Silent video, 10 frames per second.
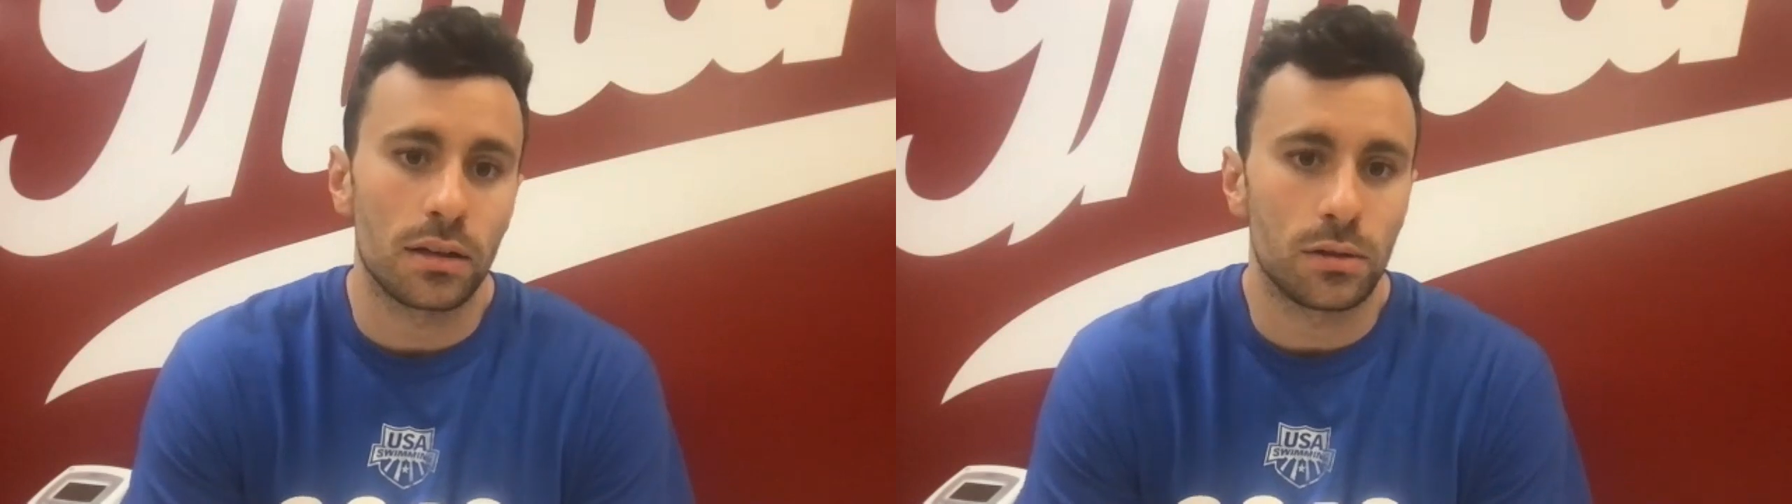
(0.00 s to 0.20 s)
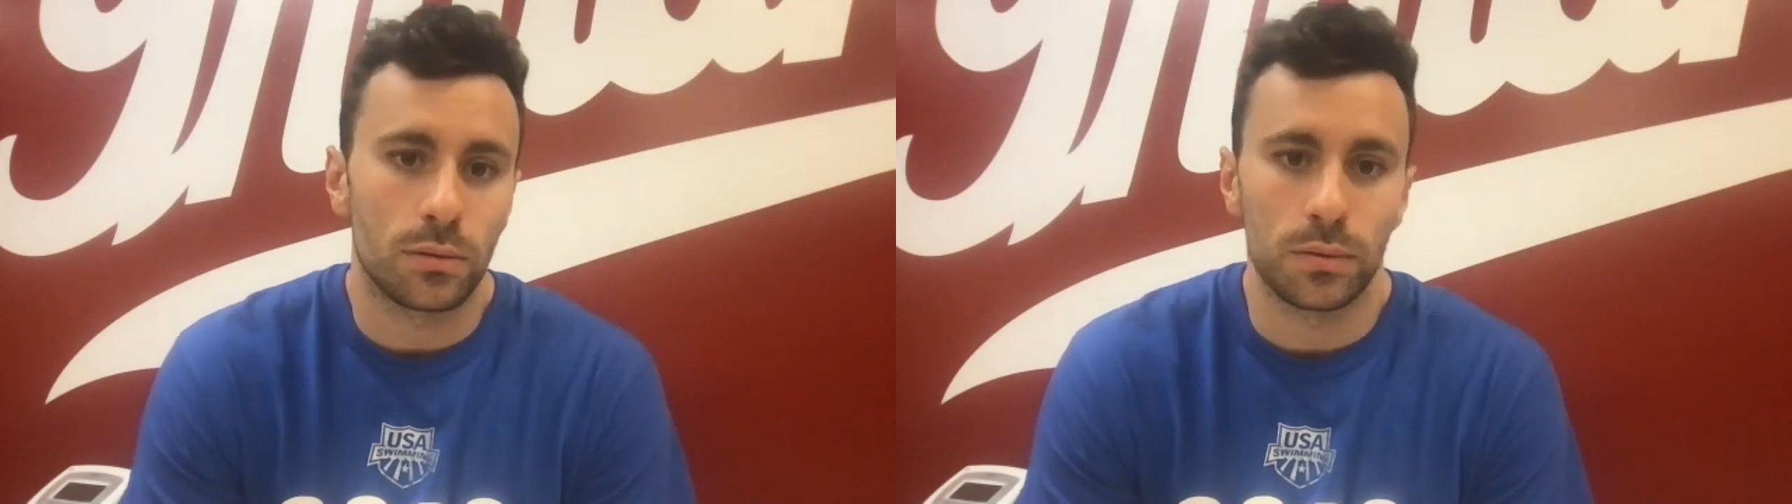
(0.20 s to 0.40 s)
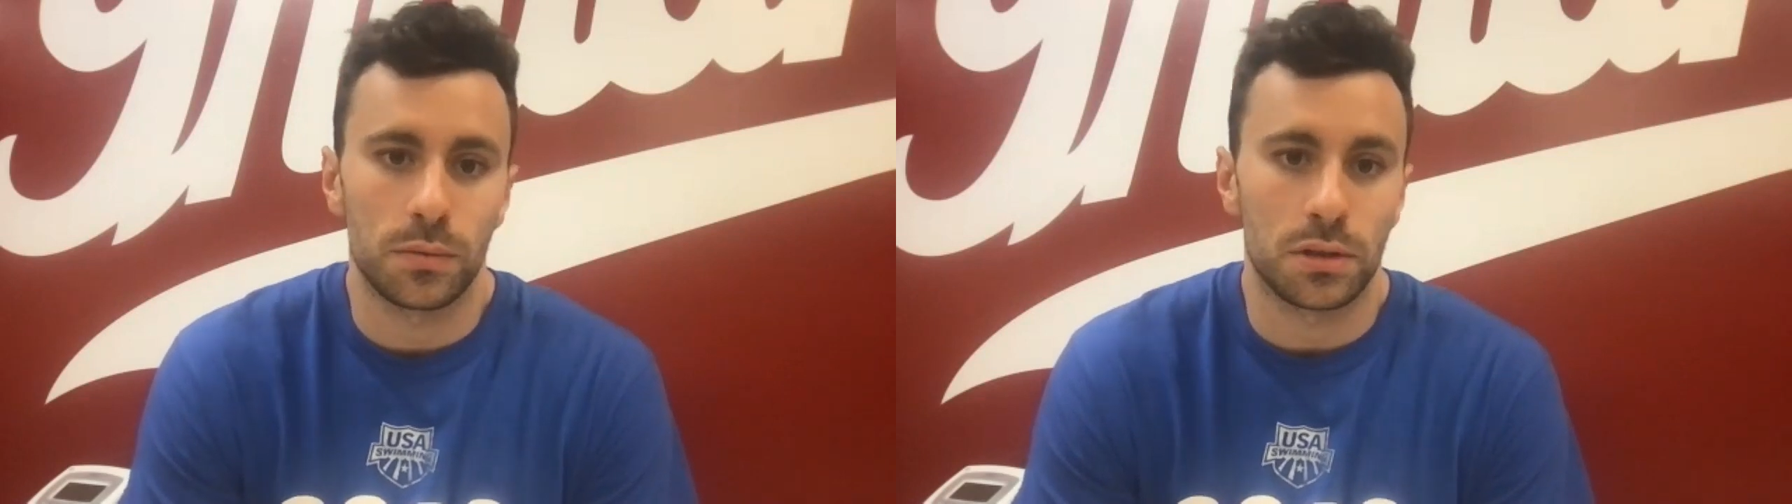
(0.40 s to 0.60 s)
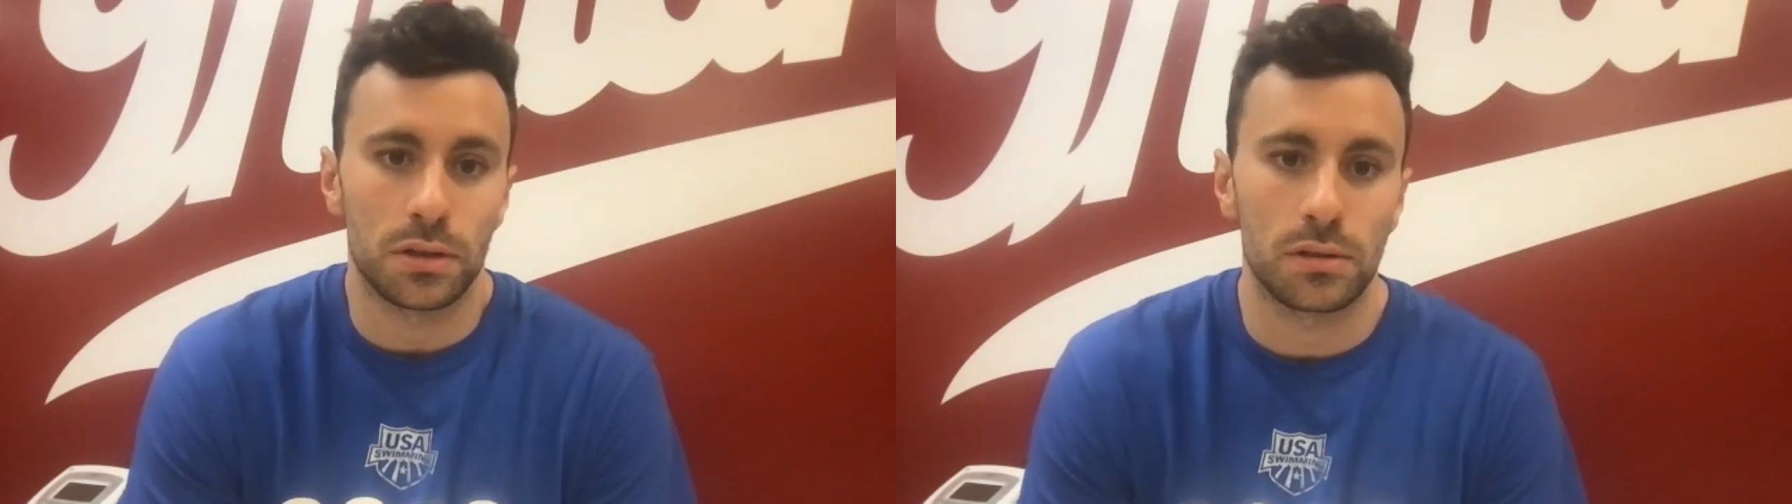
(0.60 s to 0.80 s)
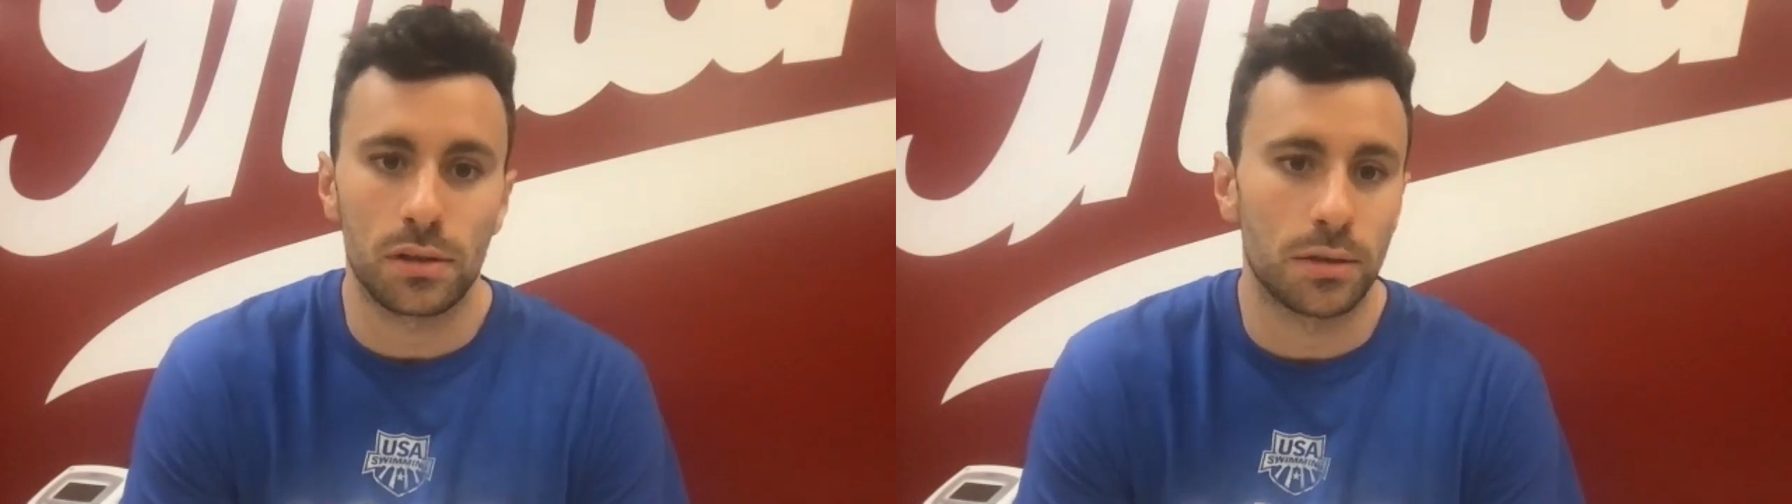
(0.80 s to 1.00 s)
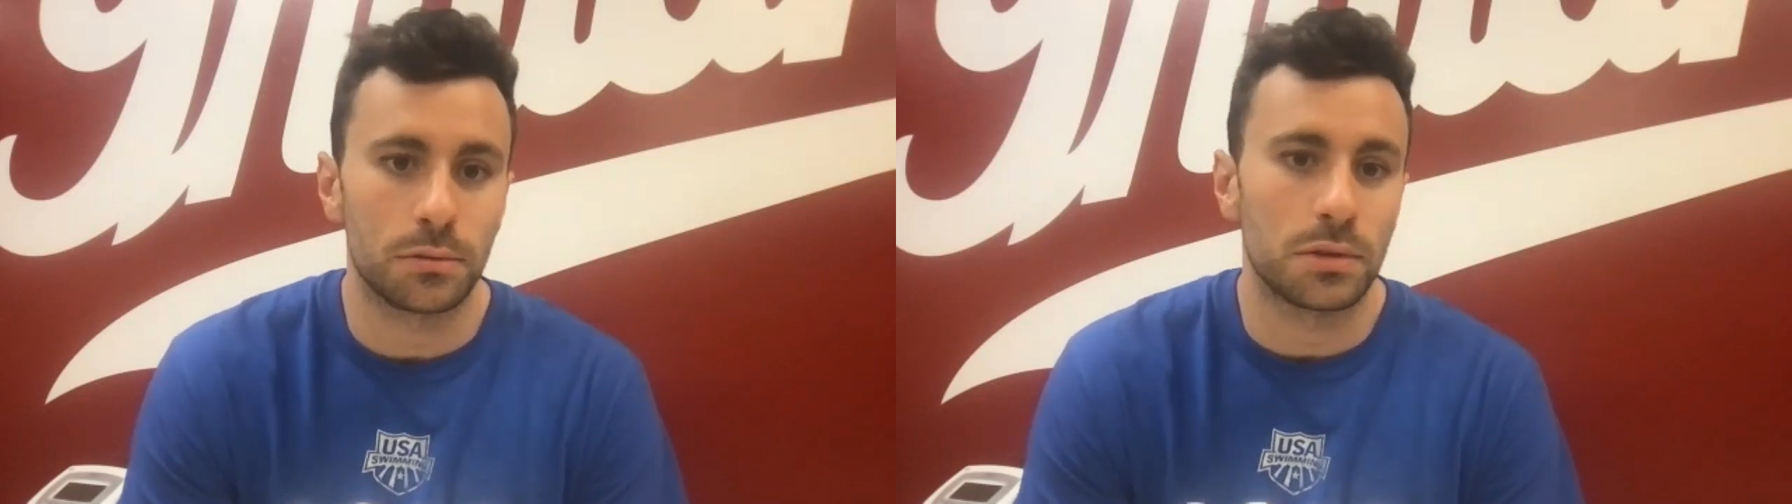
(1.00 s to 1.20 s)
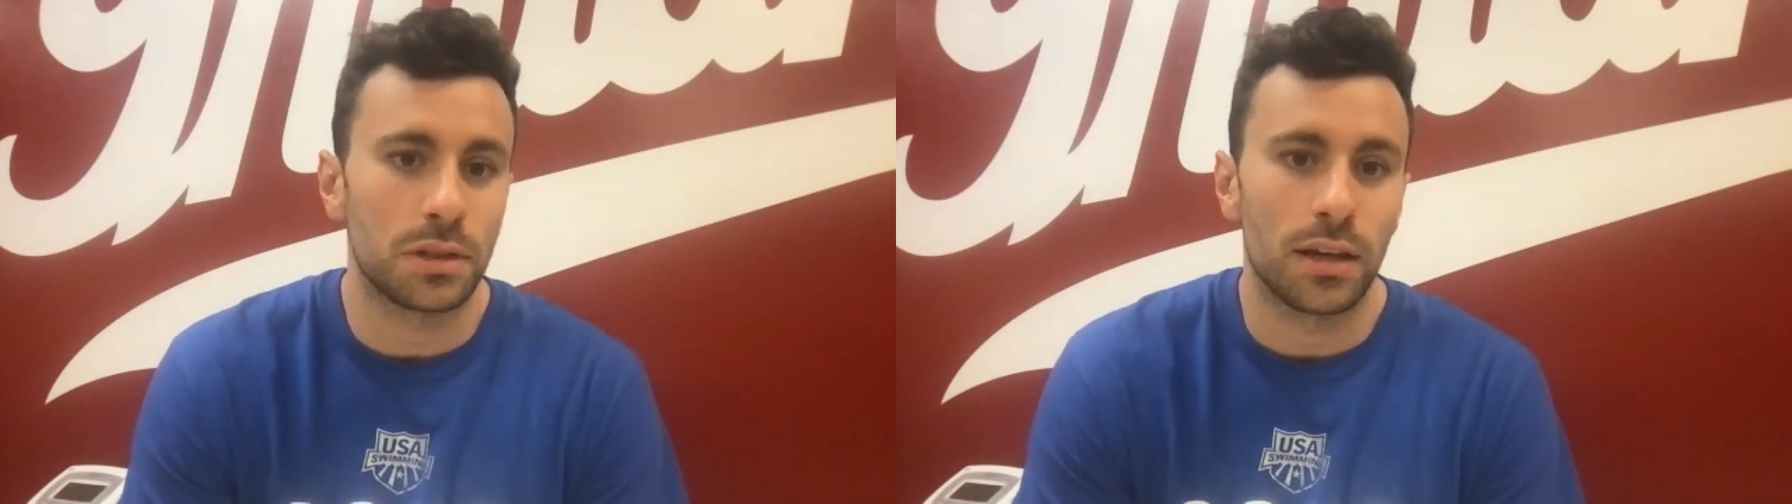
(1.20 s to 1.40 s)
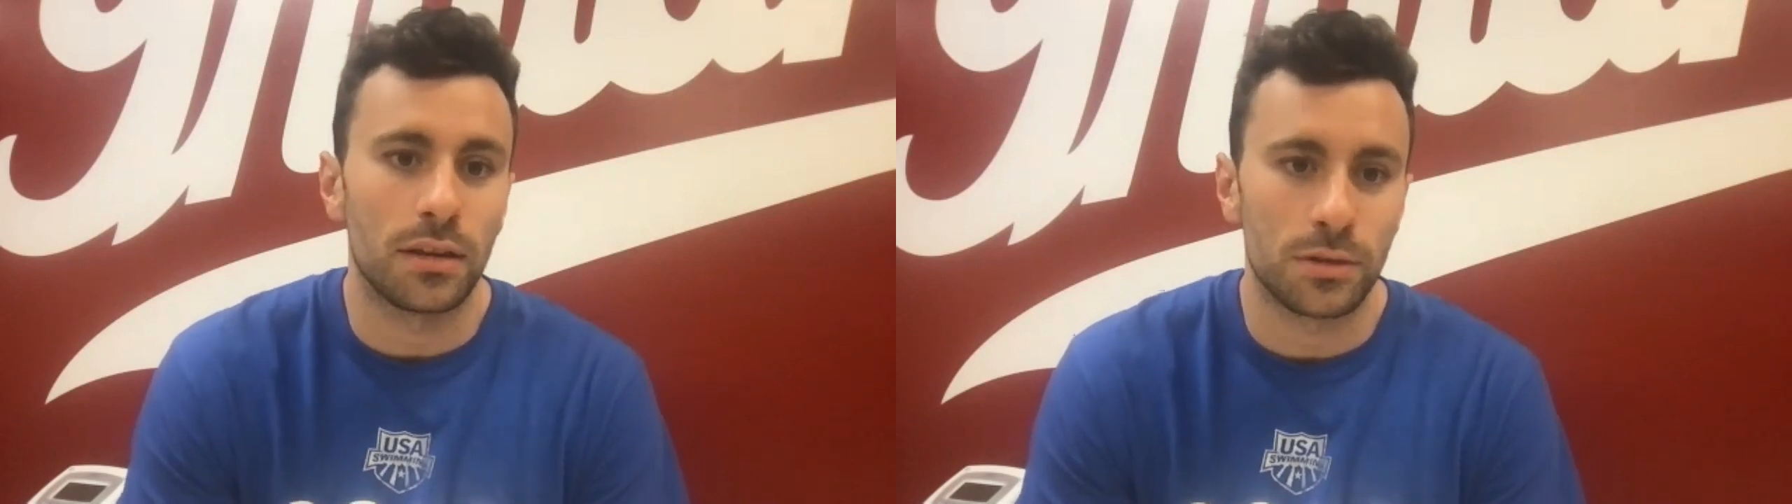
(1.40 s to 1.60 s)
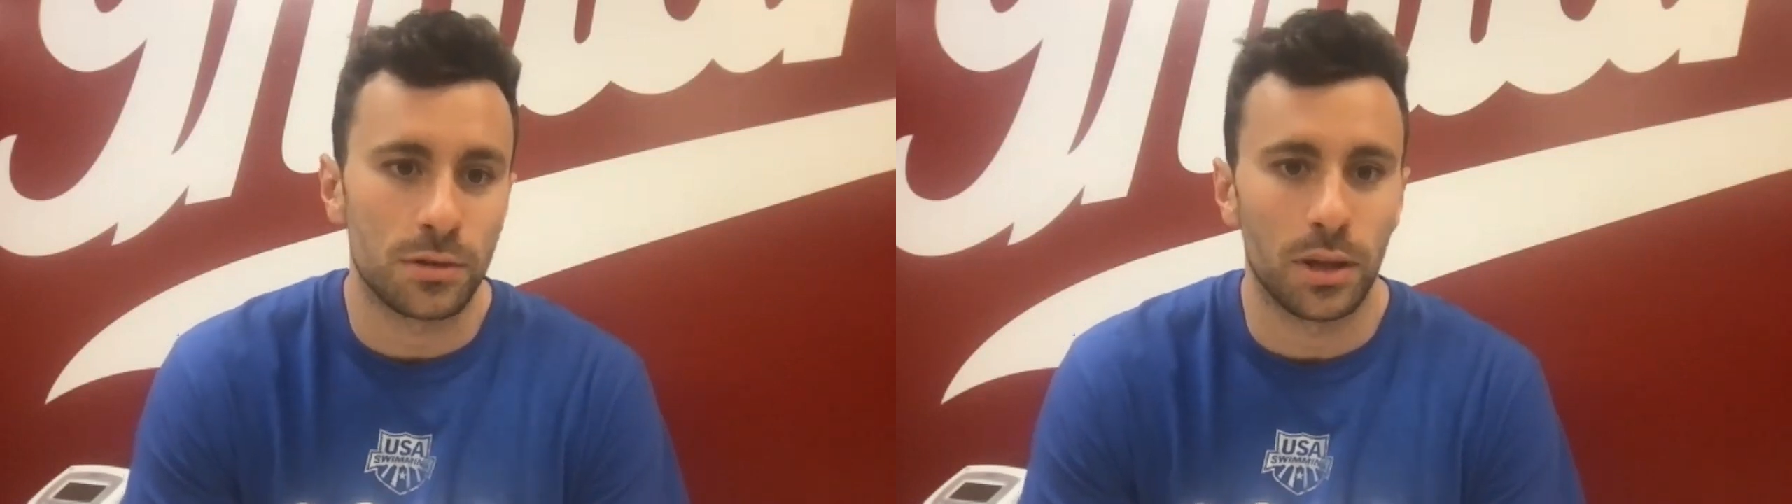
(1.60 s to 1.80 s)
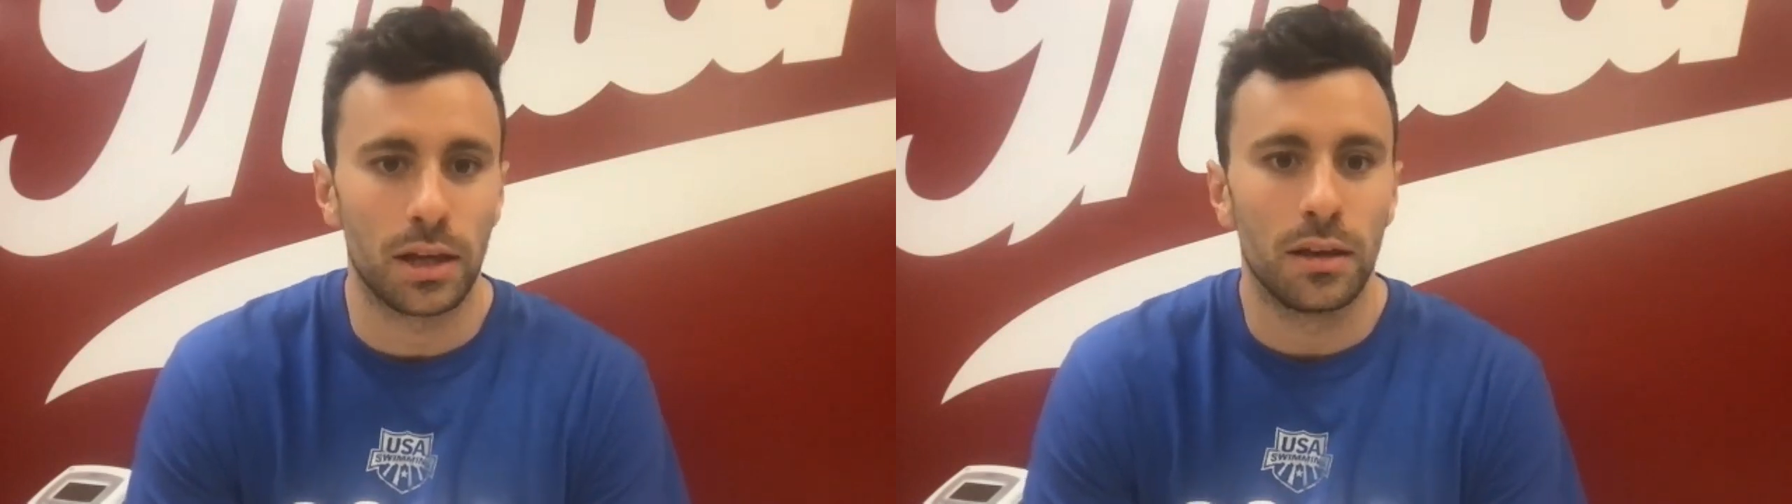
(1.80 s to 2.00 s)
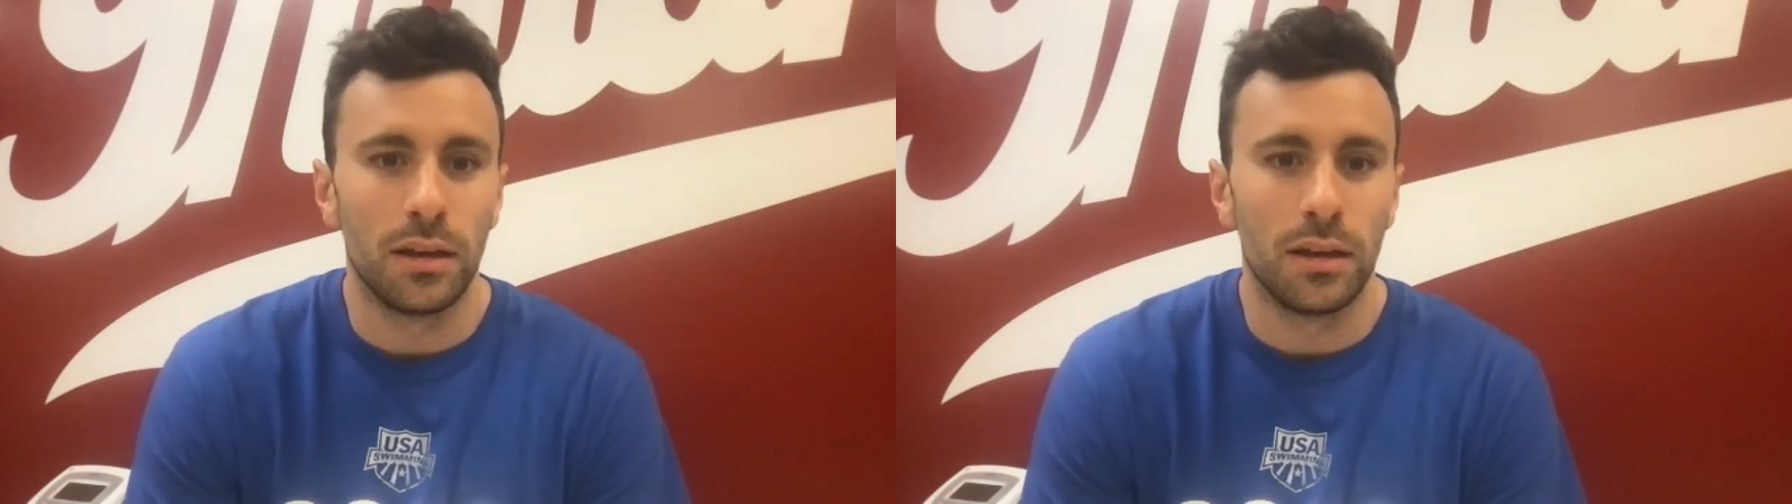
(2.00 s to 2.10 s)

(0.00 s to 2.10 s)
school it was just high school state there's no like